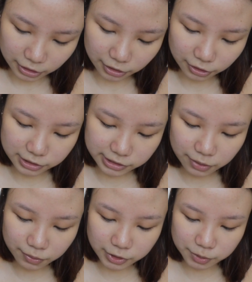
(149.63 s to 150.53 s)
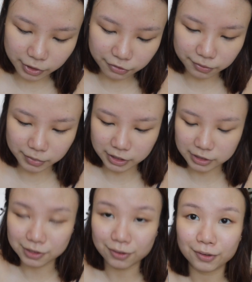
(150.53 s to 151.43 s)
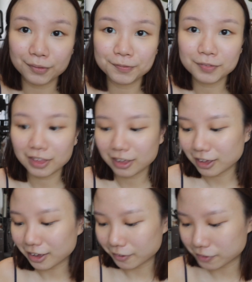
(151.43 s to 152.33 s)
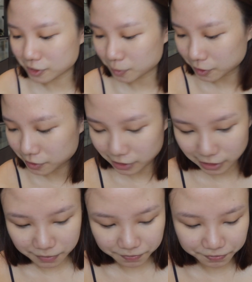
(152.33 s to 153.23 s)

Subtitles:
It honestly works well for me, so I've just been using it.